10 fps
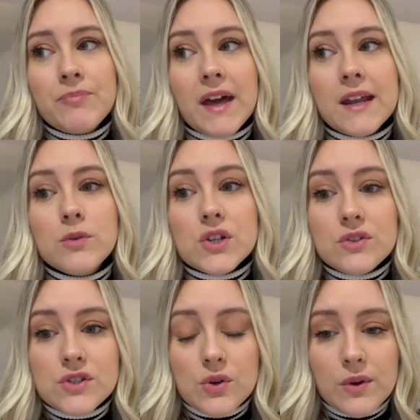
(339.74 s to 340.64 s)
And I was
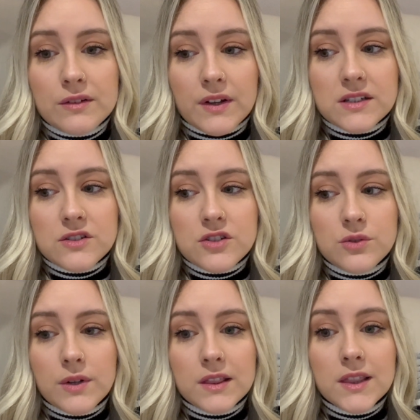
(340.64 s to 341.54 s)
also invited
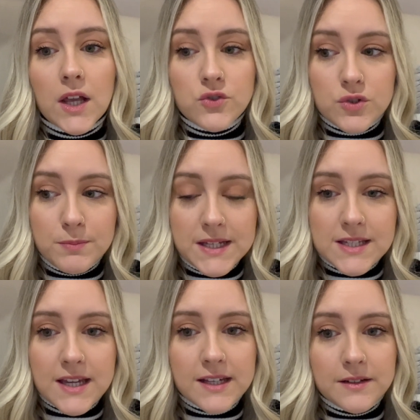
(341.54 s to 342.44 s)
to a lunch
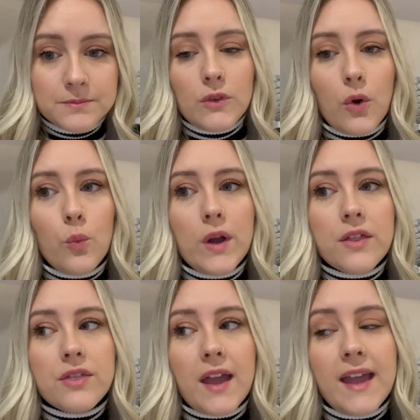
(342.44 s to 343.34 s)
meeting
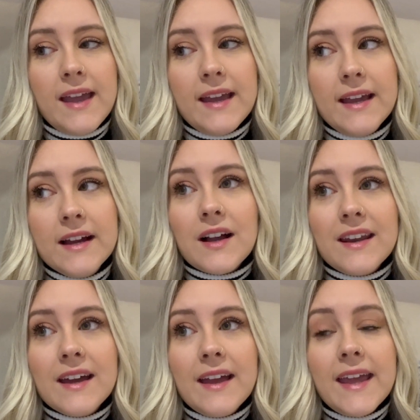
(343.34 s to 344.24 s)
with a
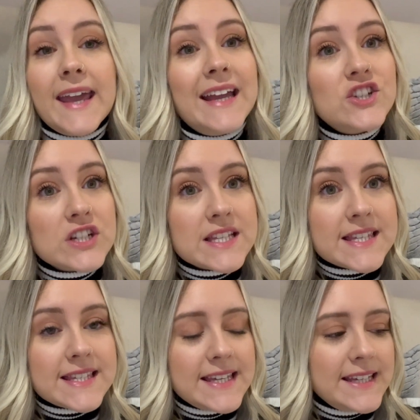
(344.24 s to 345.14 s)
kind of
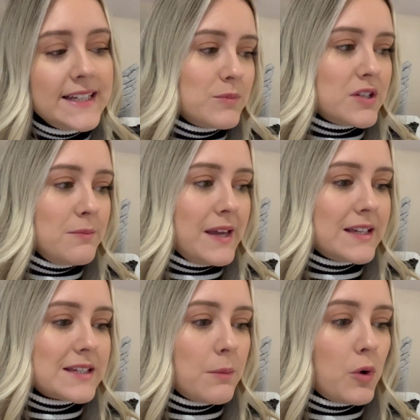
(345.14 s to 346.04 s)
agency to make
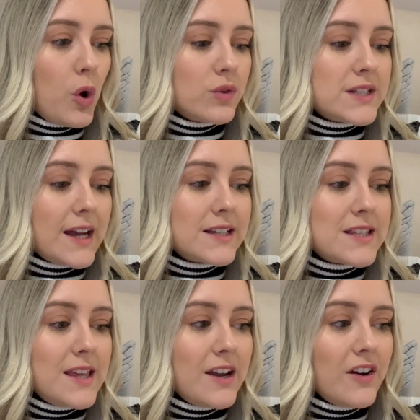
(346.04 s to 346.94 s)
some contacts
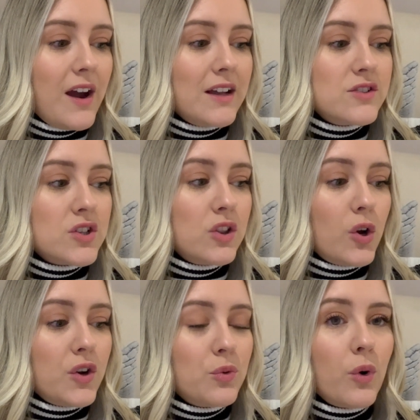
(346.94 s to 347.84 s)
there and to
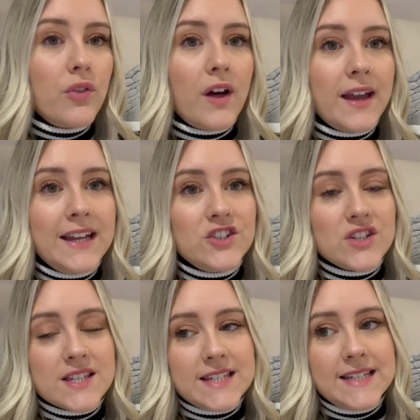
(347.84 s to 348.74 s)
learn what that
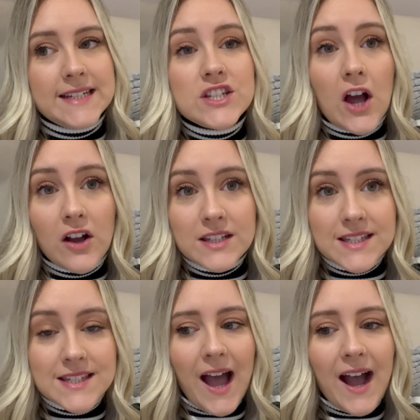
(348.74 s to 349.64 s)
agency
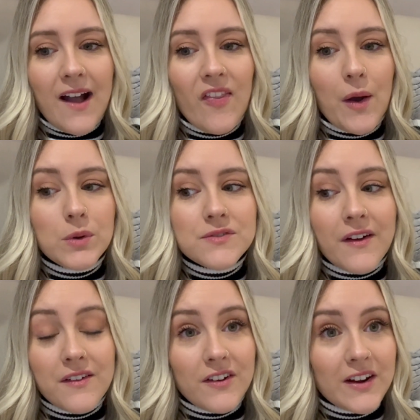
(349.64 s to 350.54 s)
does. And that was
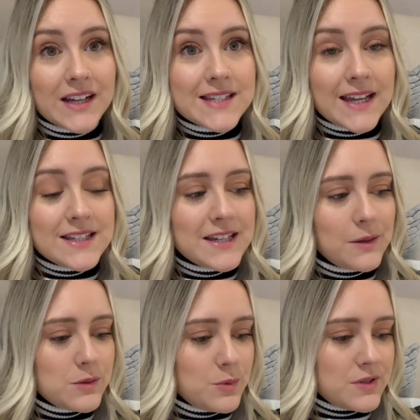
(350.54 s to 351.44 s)
very, very exciting.
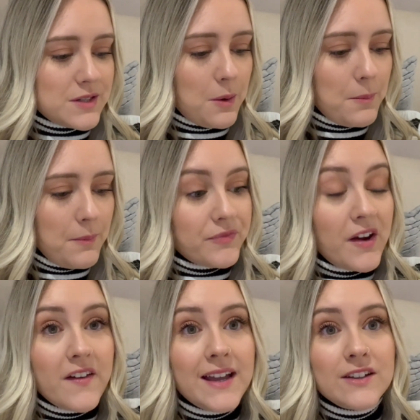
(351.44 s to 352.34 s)
I was with some
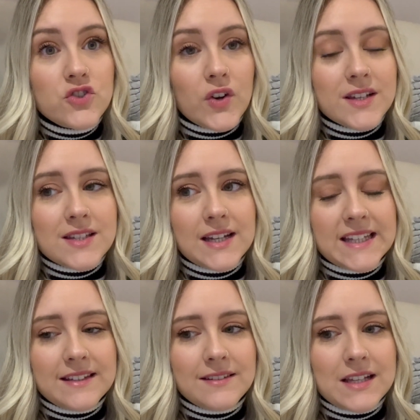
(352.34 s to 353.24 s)
very interesting
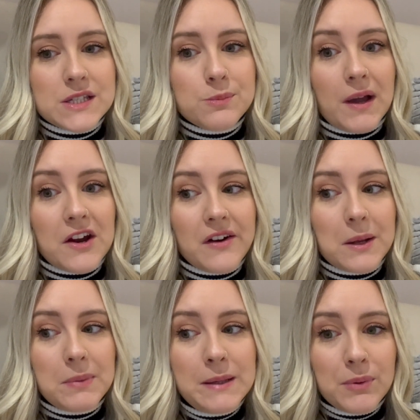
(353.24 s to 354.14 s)
and
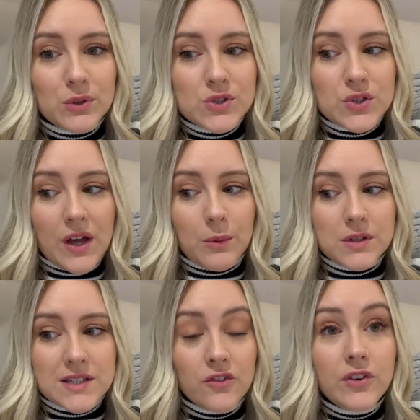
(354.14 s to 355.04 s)
inspiring people. So that
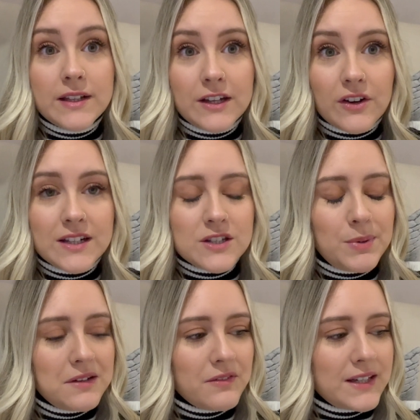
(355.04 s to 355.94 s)
was really great to
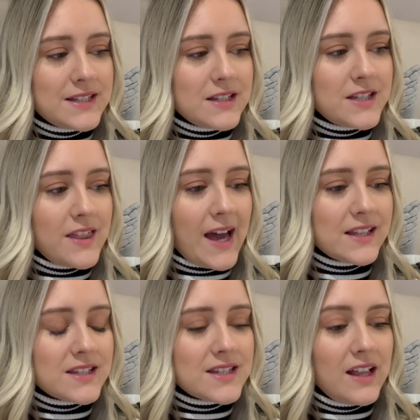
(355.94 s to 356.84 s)
be invited to that.